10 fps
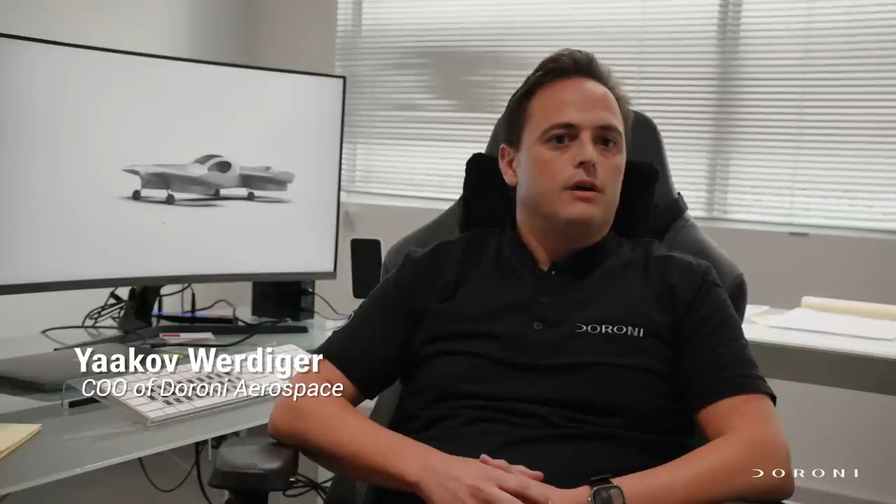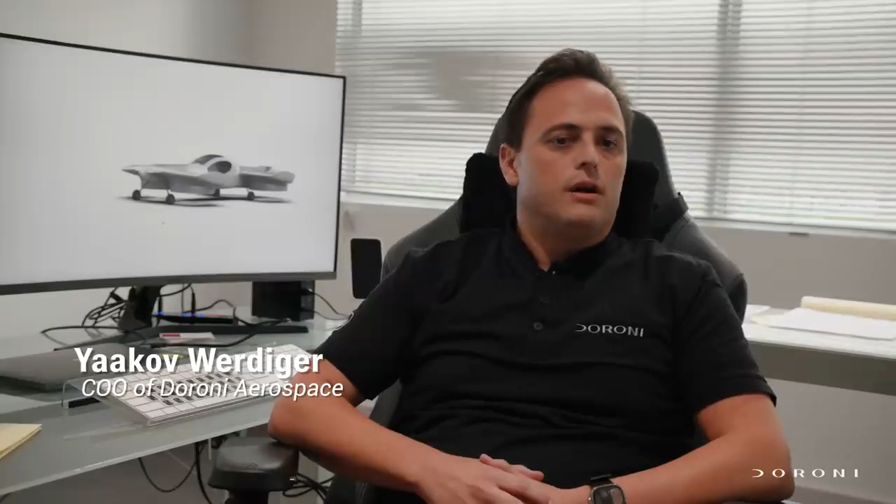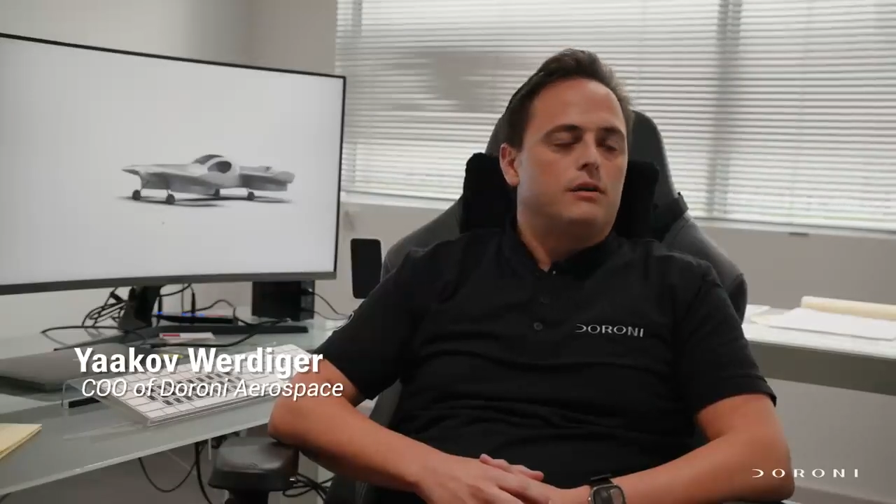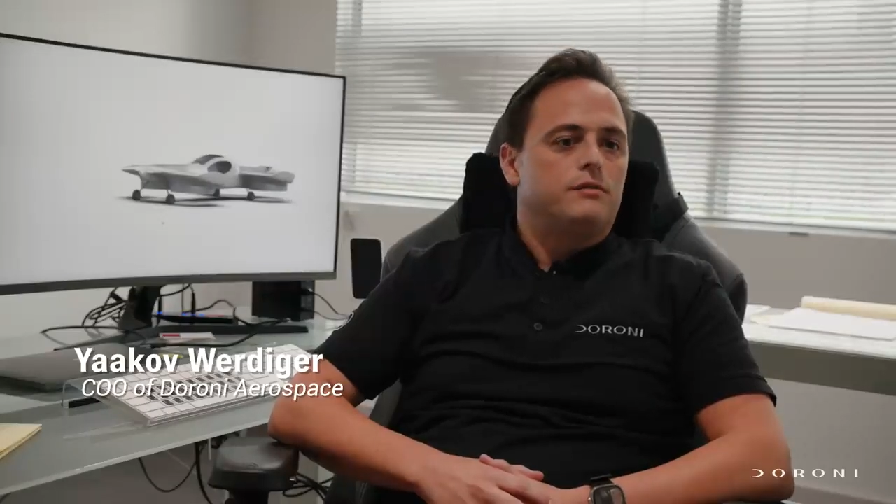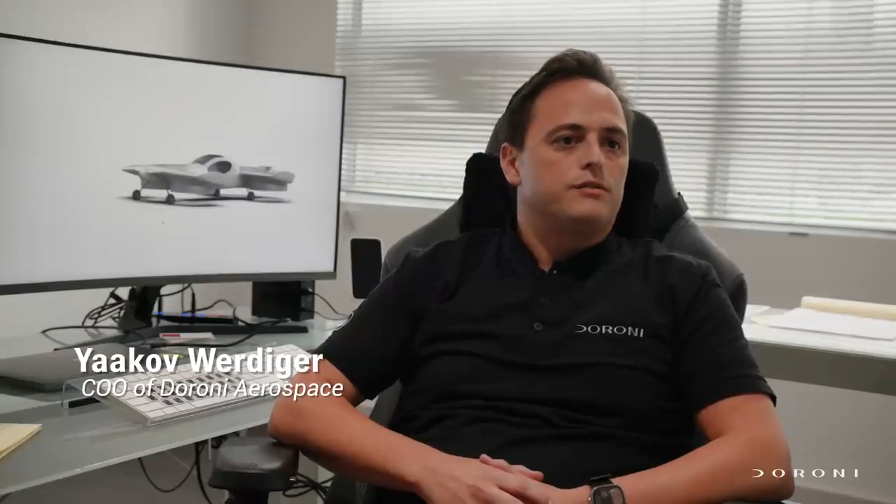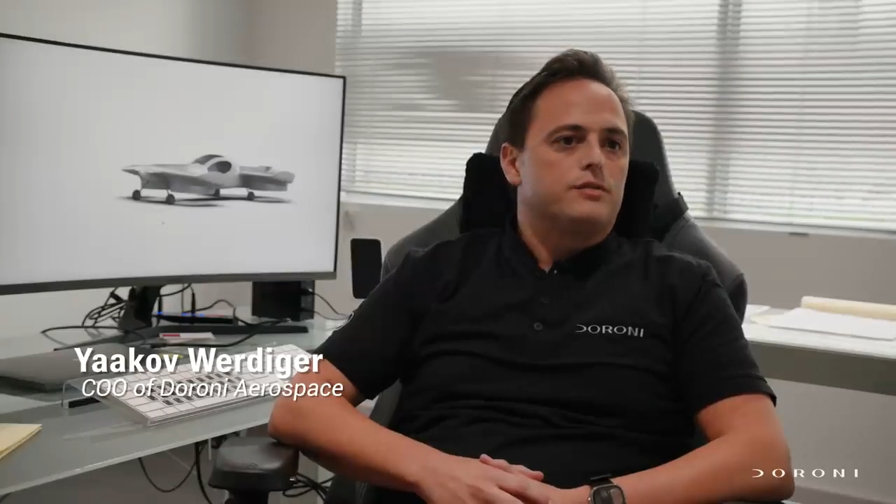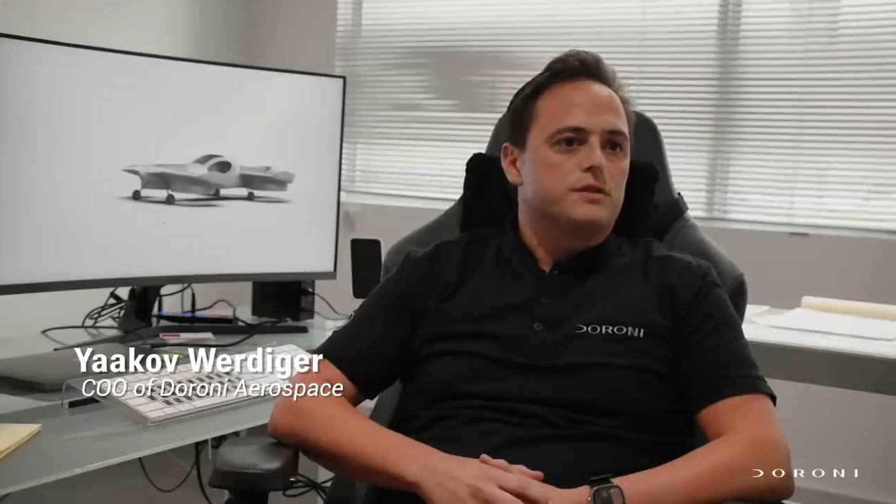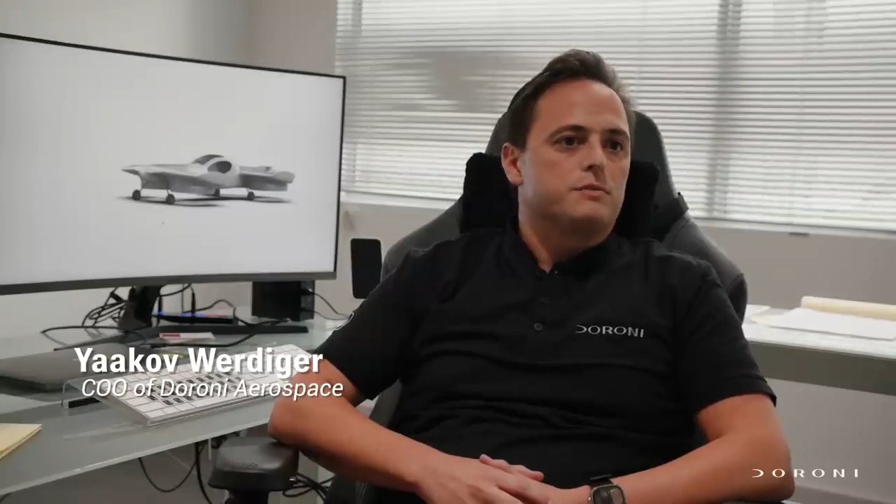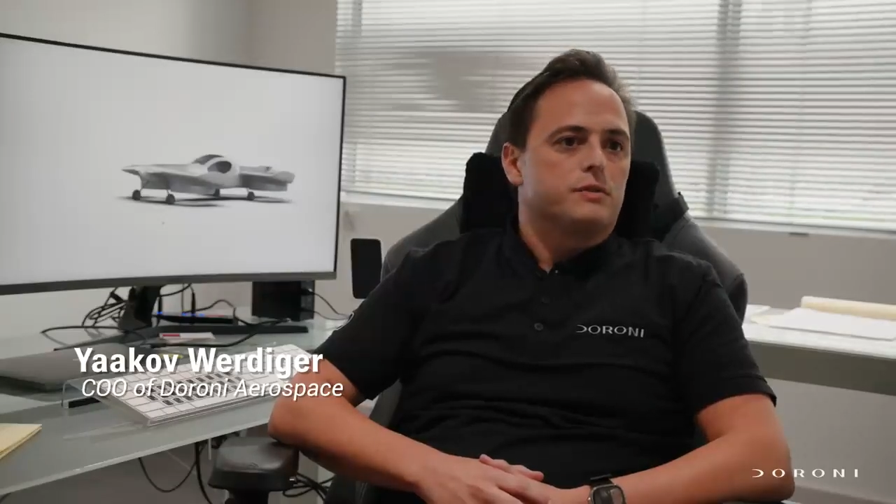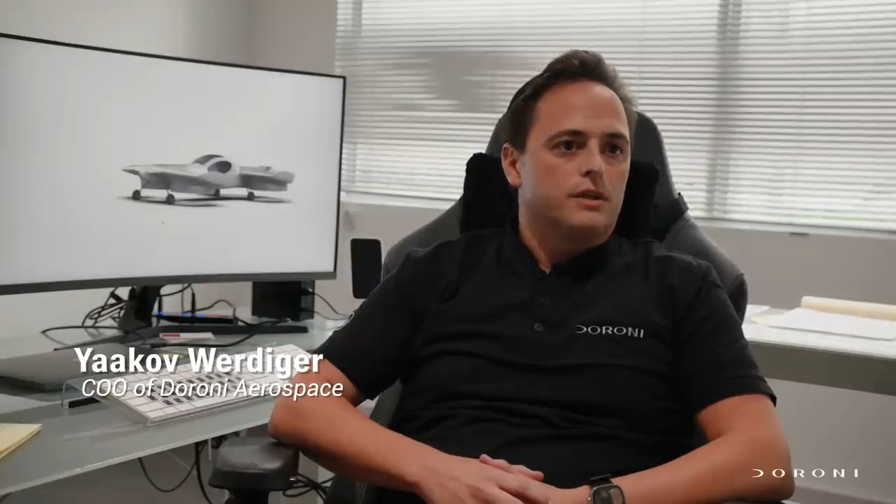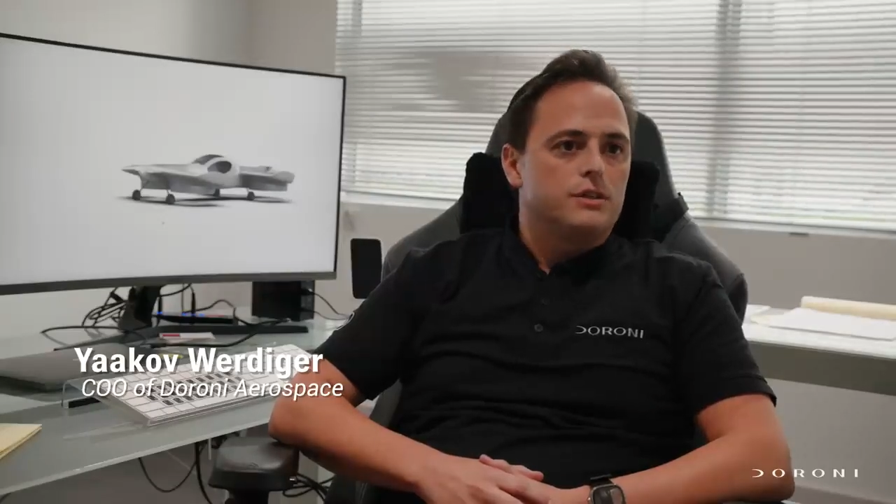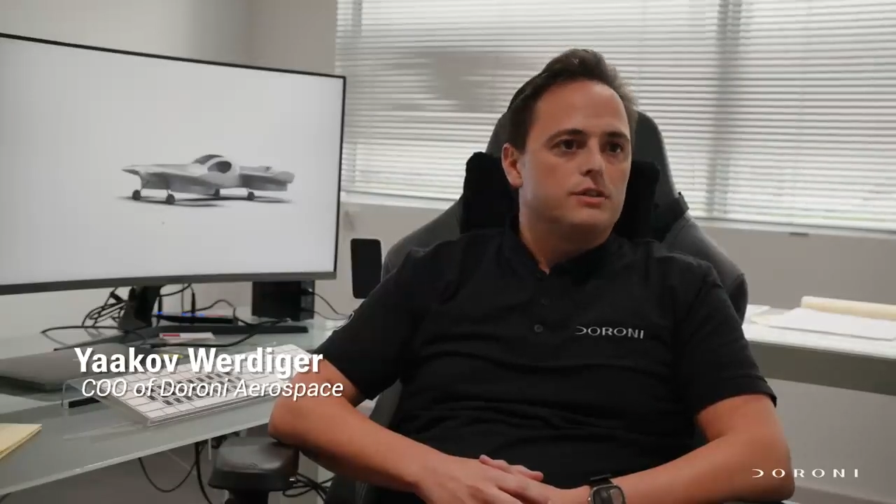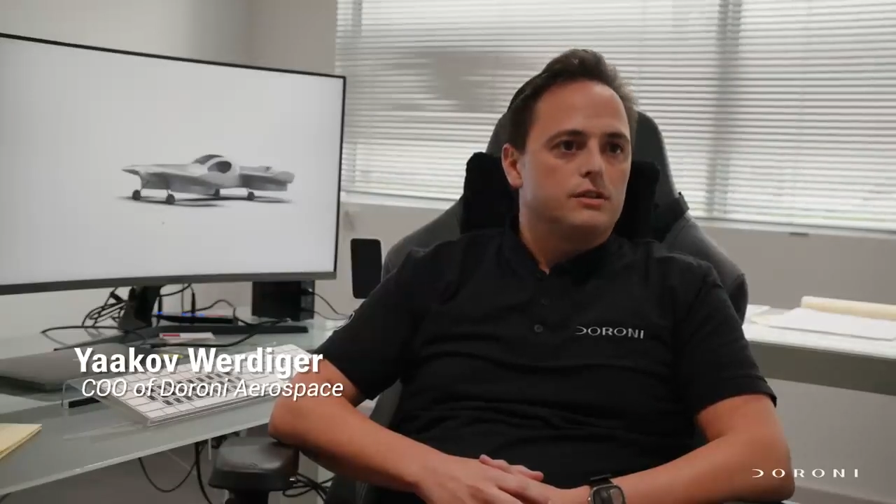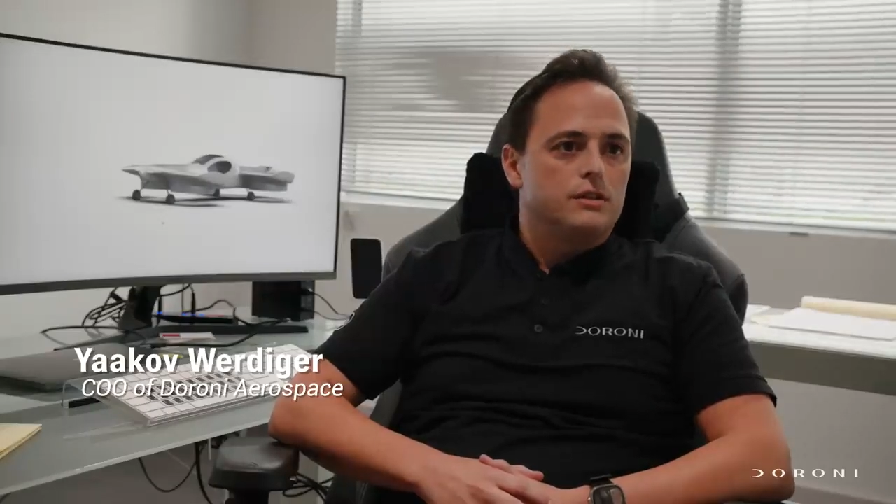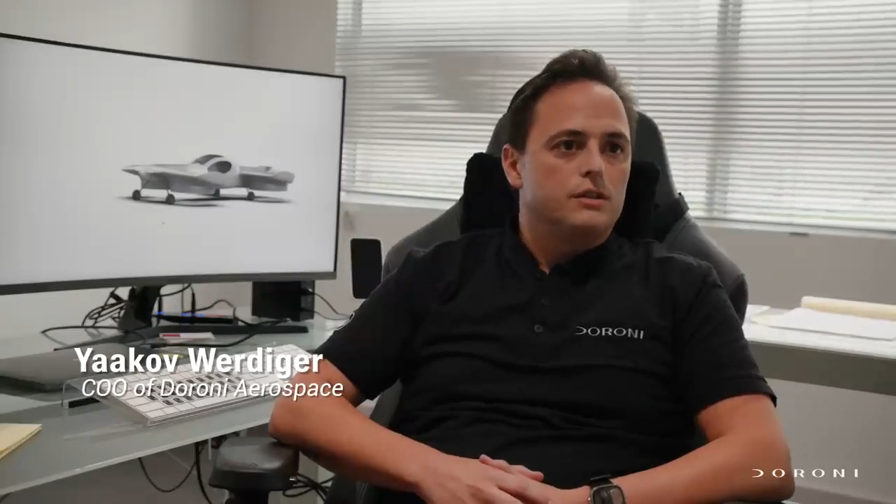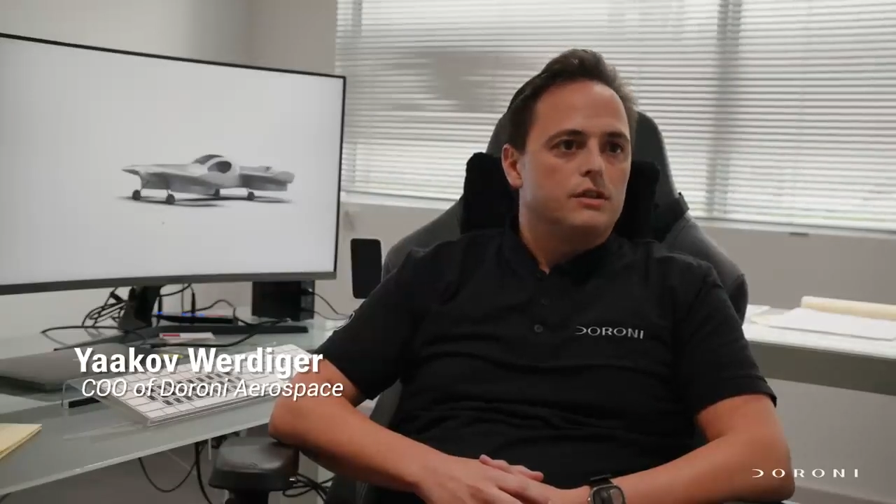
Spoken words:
of transportation.